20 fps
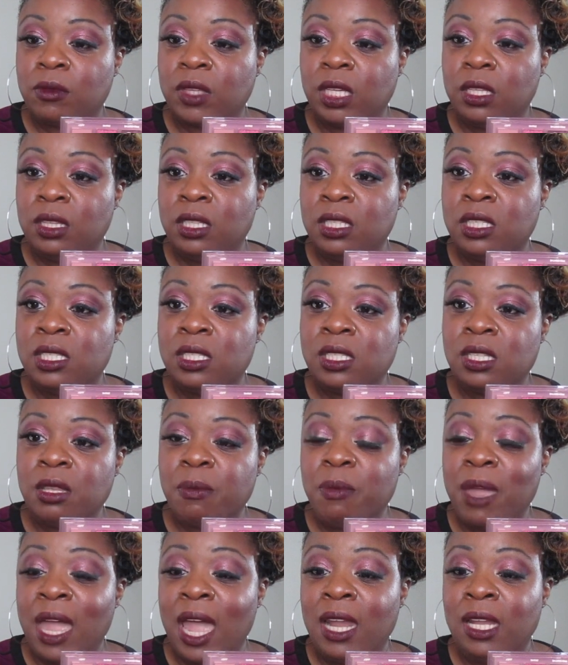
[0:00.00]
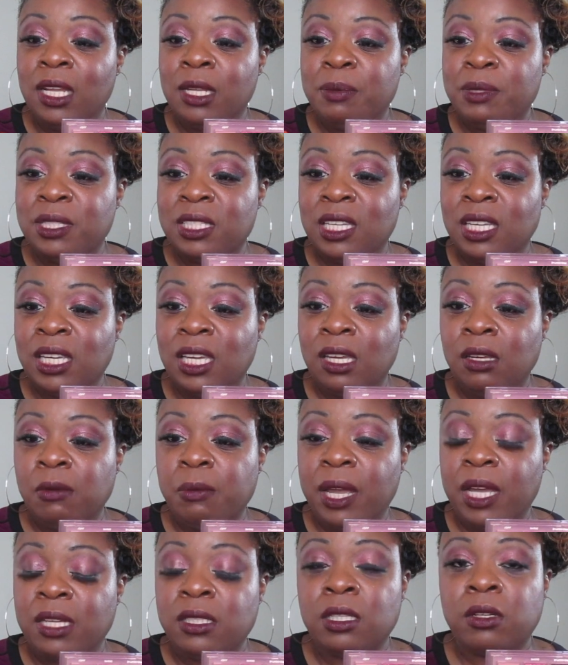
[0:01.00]
This is the matte lipstick in
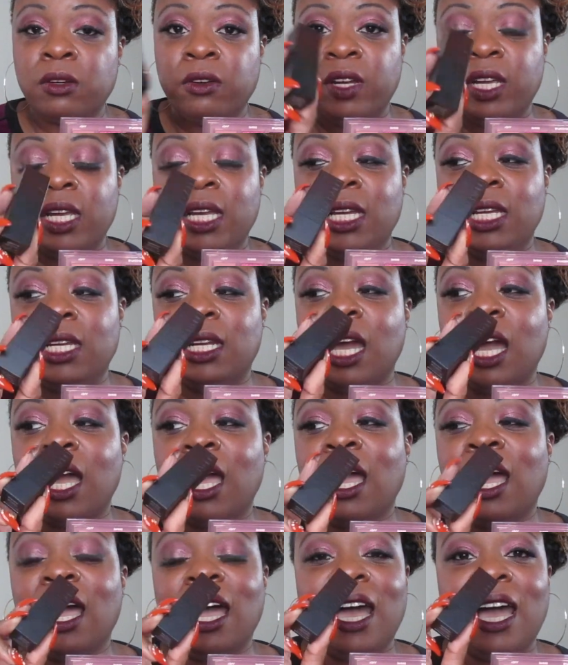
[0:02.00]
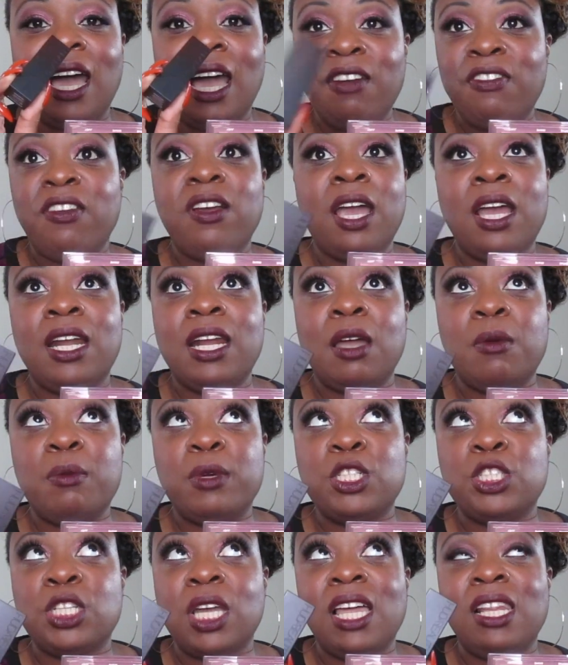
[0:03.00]
Masquerade. I forgot how
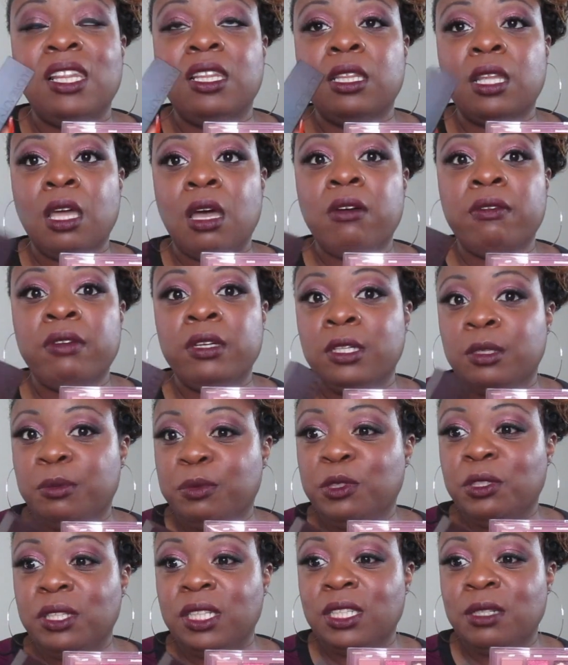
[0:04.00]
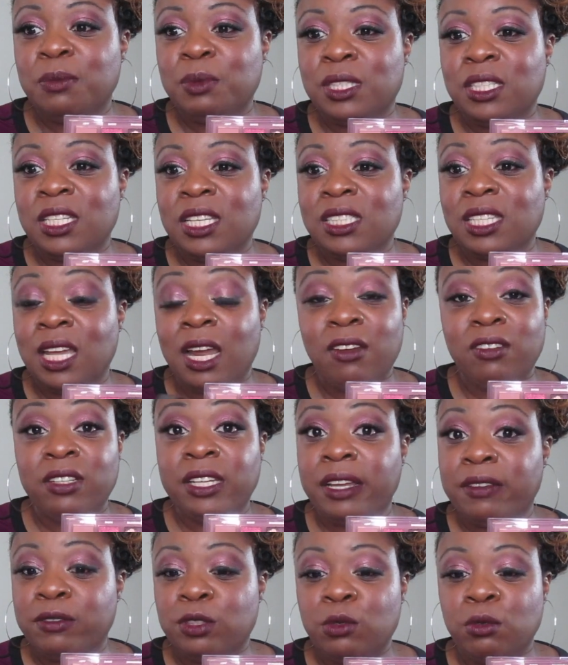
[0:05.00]
much I love Huda Beauty lipsticks. I only
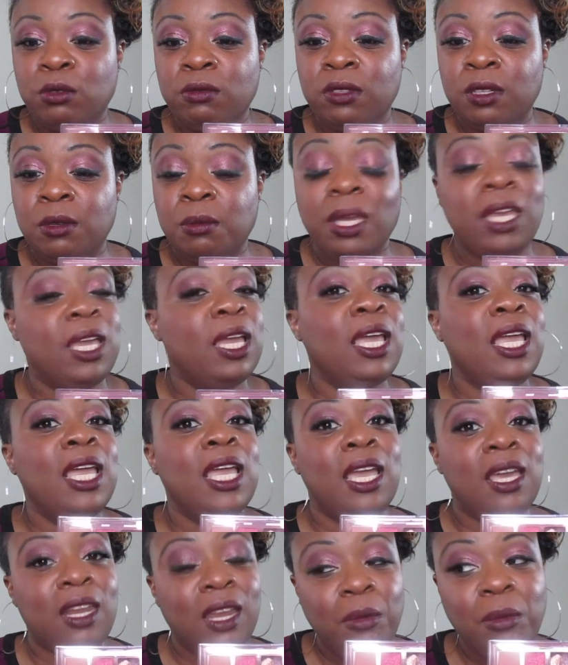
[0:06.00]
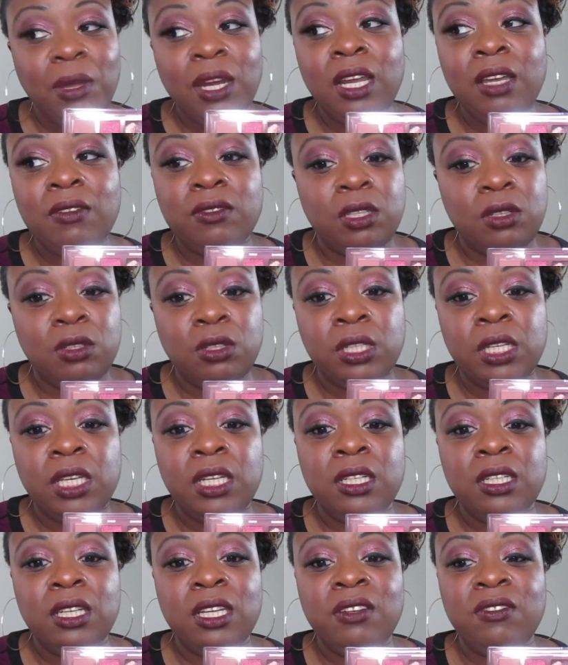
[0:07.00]
have 2 of them. And I might have to look
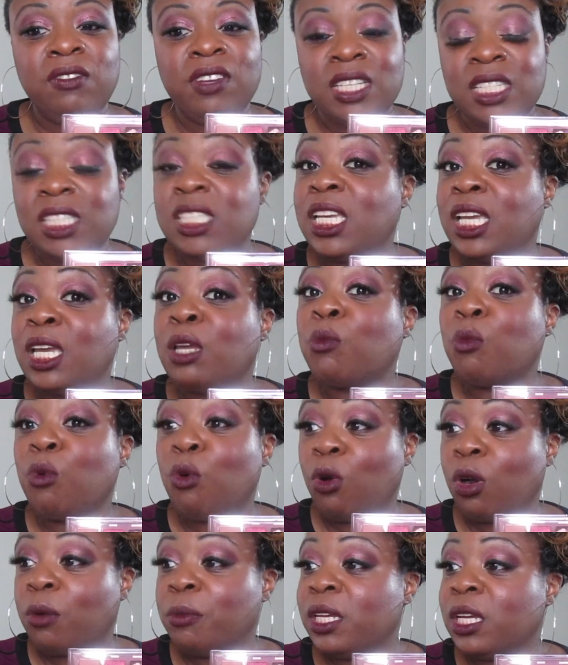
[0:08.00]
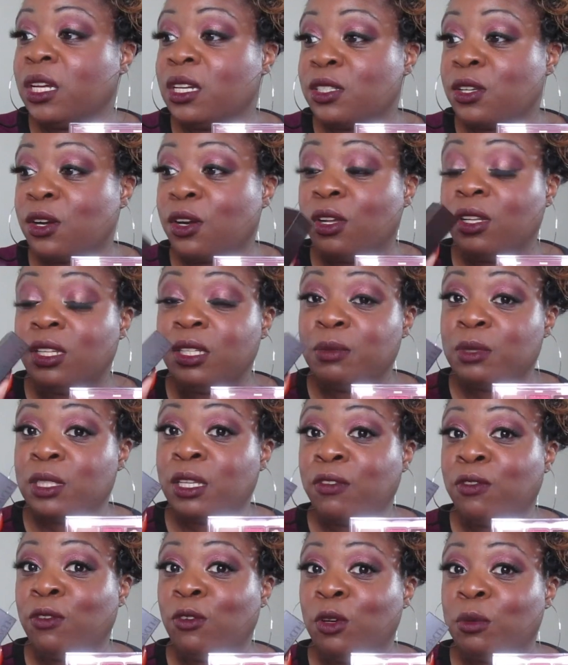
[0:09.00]
in investing in more, because her
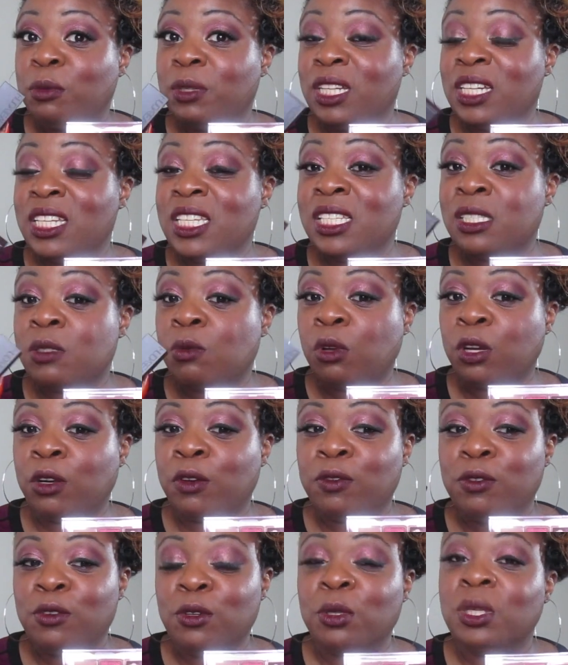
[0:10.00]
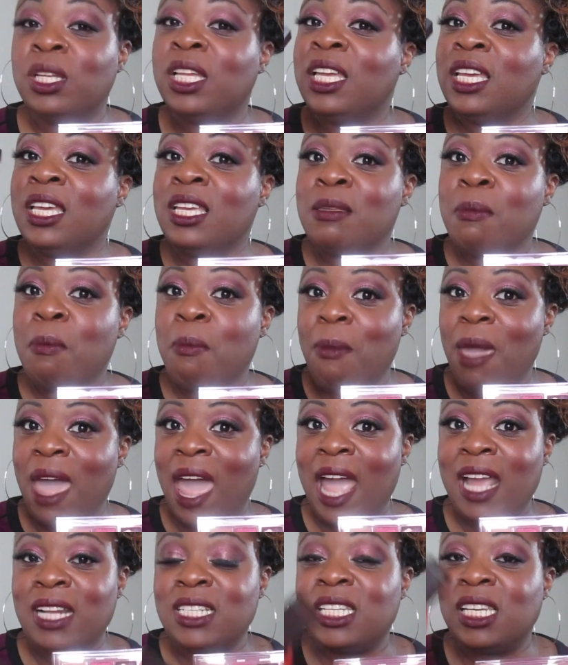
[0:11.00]
lipstick formula is wonderful,
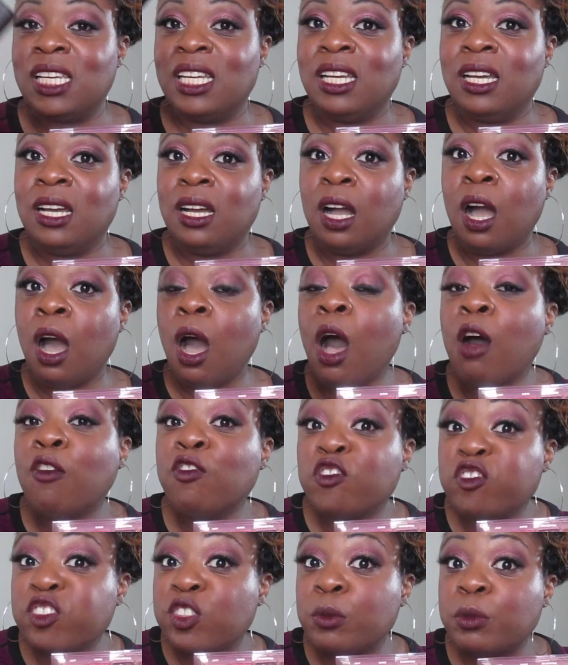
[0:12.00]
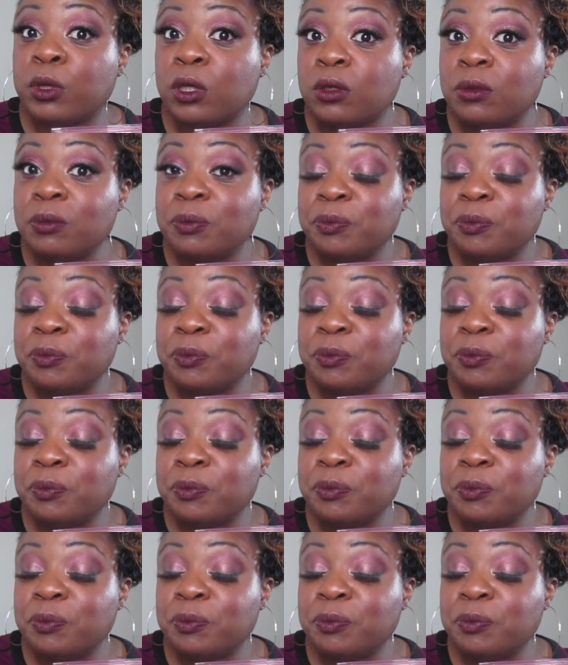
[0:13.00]
matte, comfortable.